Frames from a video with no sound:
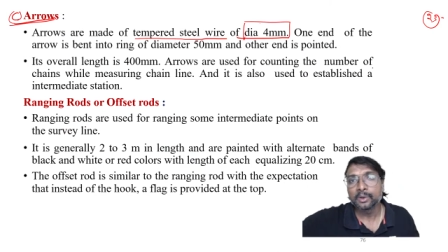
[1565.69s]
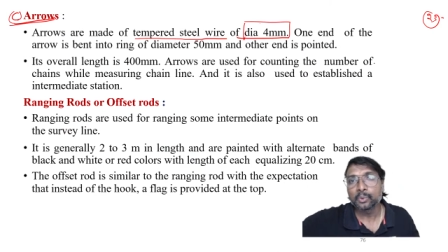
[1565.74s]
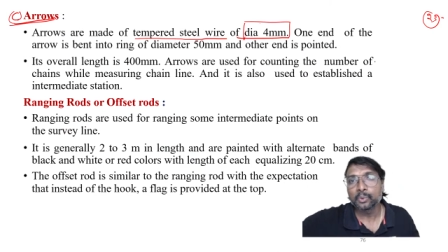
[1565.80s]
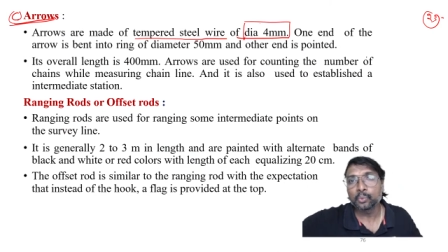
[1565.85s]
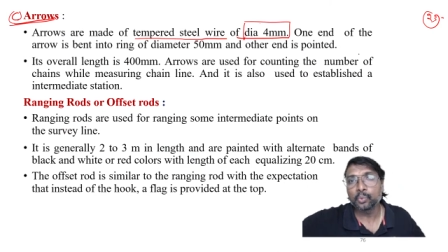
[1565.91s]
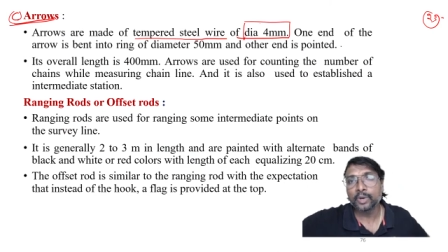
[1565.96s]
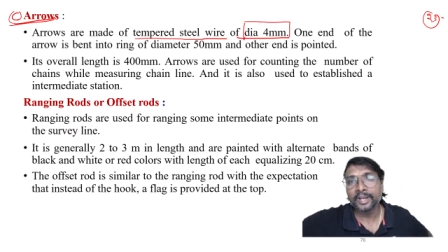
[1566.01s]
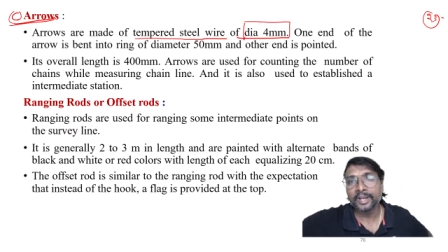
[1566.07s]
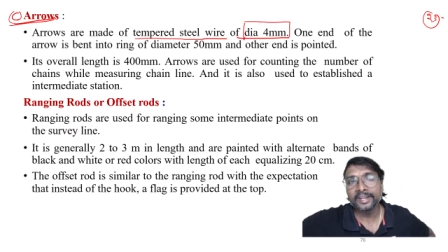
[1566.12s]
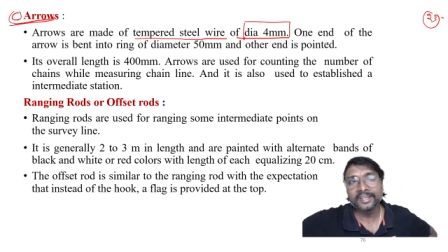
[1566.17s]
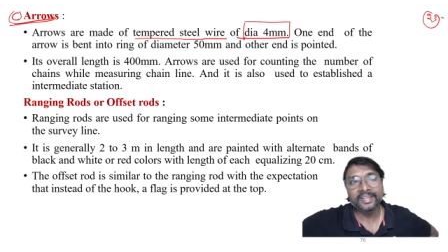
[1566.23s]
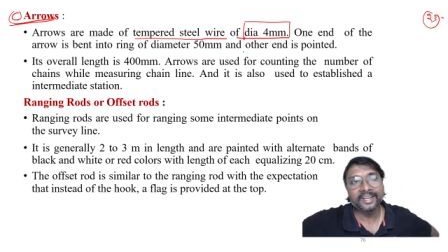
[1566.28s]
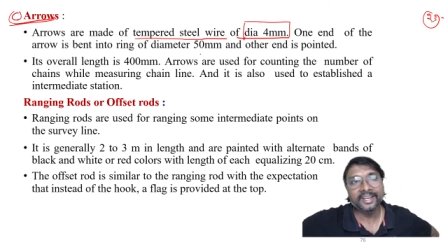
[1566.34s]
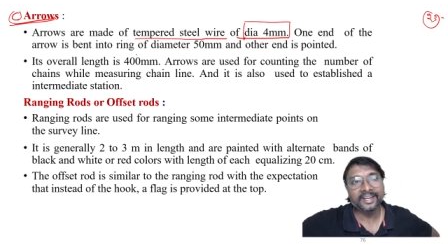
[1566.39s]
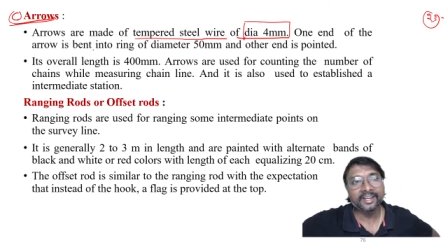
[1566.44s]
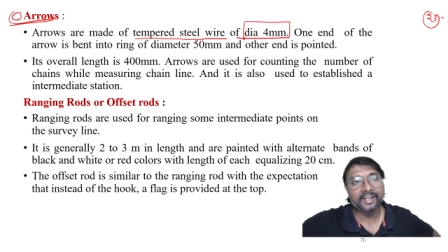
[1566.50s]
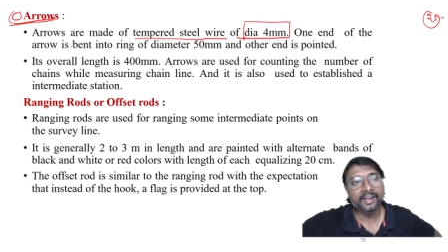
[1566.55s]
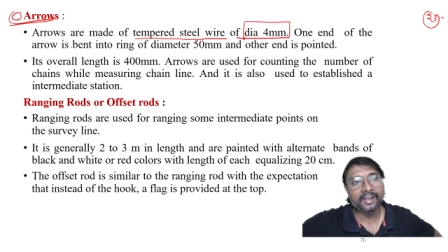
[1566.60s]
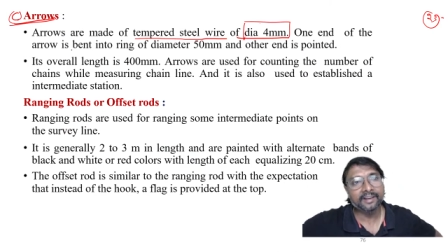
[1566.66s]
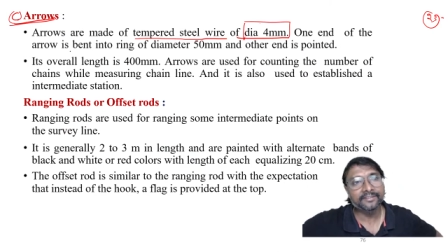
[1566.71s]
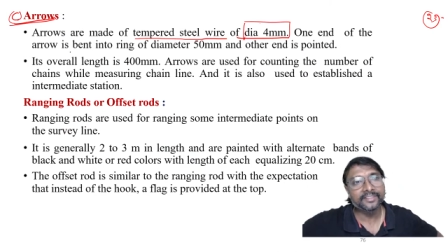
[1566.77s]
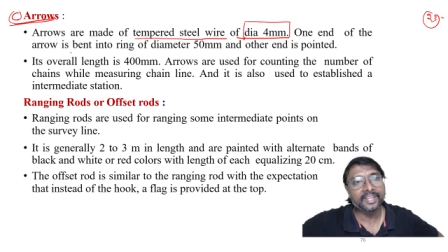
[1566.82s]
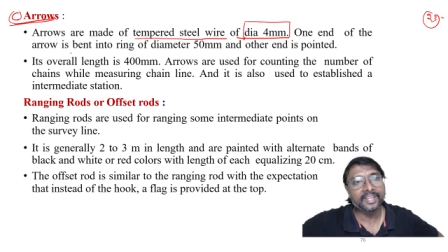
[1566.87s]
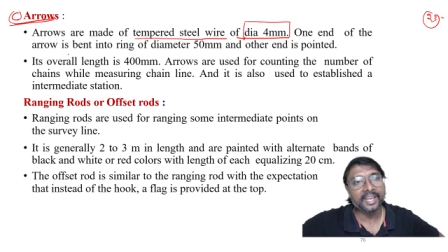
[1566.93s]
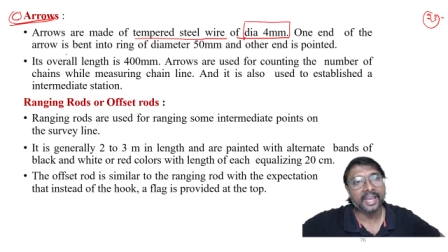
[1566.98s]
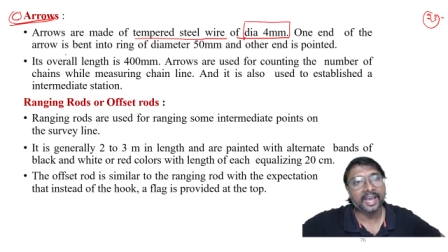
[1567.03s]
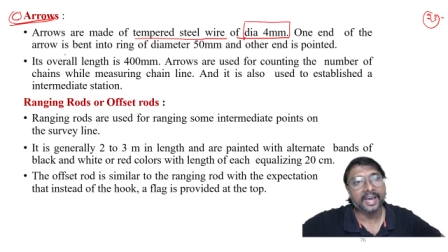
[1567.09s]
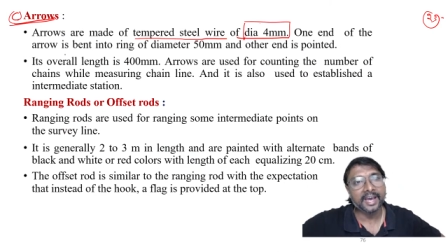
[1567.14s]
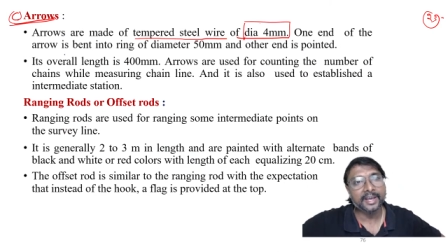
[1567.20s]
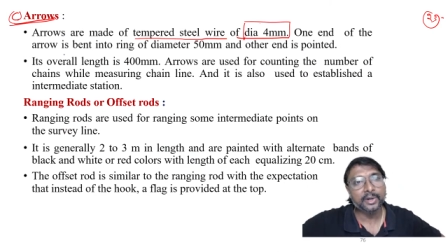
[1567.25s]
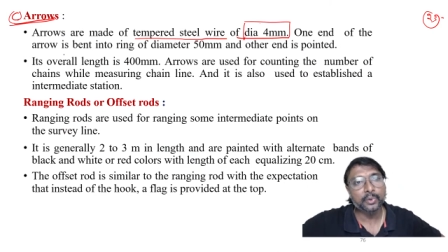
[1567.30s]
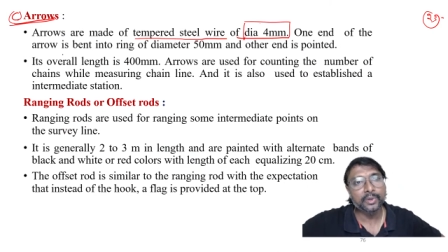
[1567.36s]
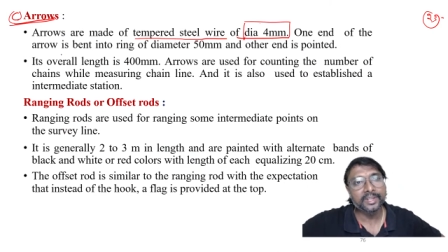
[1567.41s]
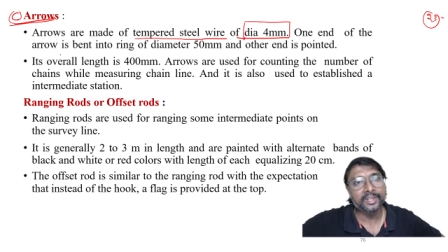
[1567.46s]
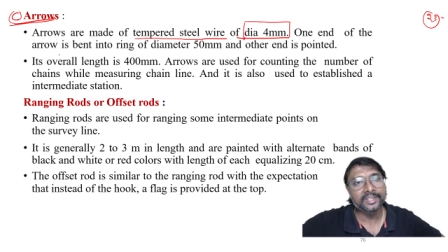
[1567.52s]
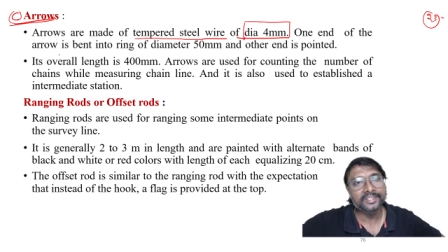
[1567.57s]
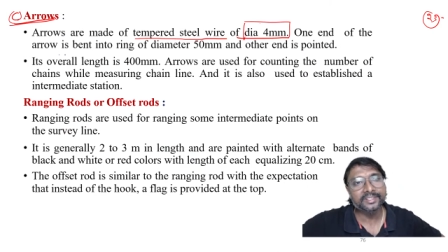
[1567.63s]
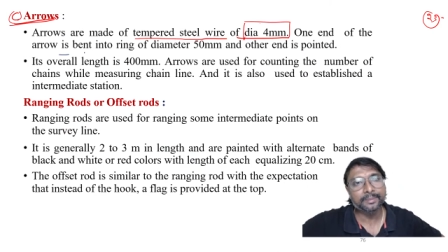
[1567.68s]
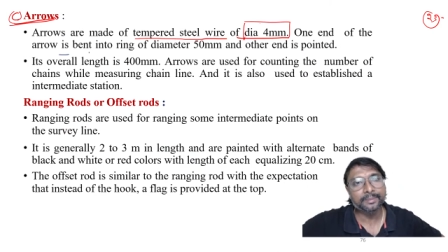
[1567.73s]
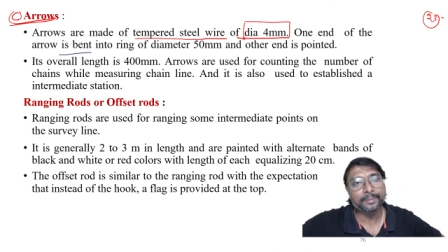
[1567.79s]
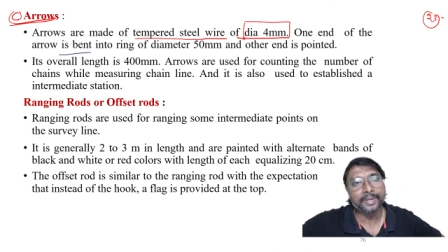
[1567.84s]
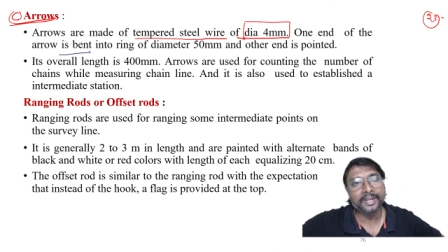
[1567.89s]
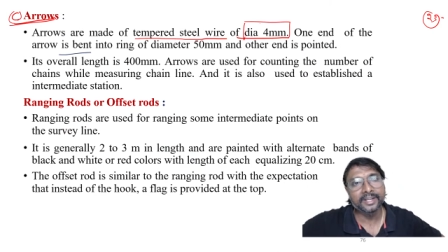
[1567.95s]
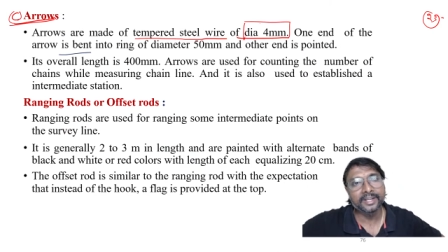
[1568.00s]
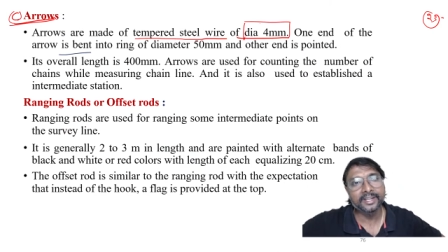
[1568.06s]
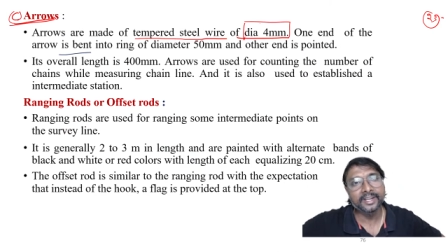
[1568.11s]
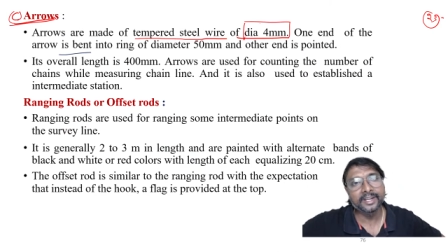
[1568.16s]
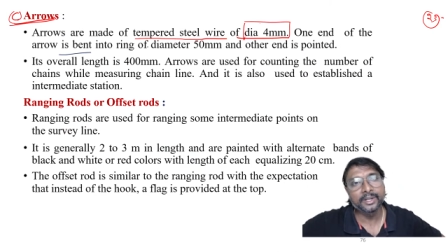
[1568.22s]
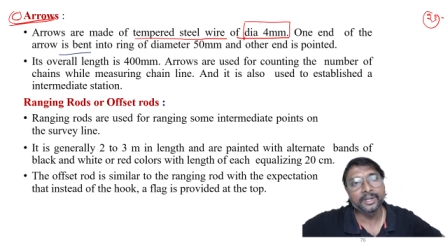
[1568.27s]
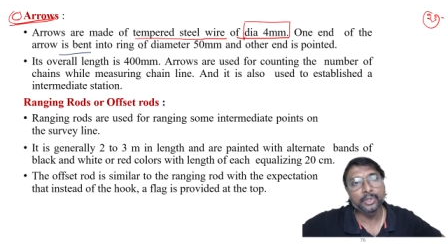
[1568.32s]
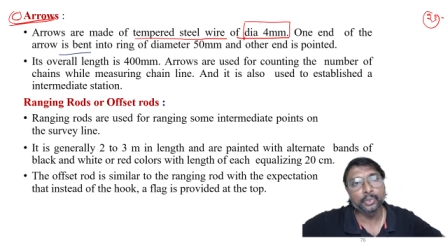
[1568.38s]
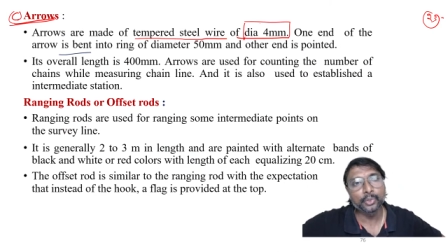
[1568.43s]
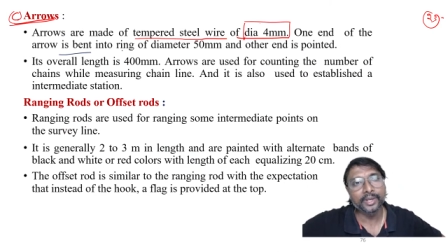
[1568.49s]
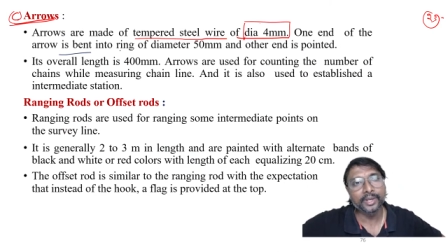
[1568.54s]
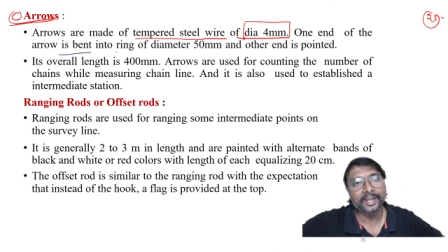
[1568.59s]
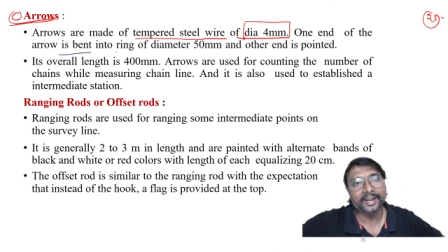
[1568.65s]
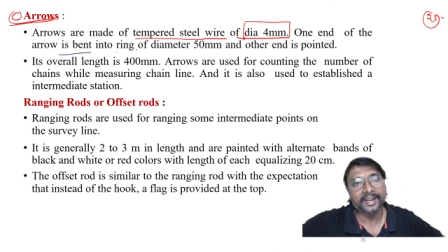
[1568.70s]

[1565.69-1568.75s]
One end of the arrow is bent into a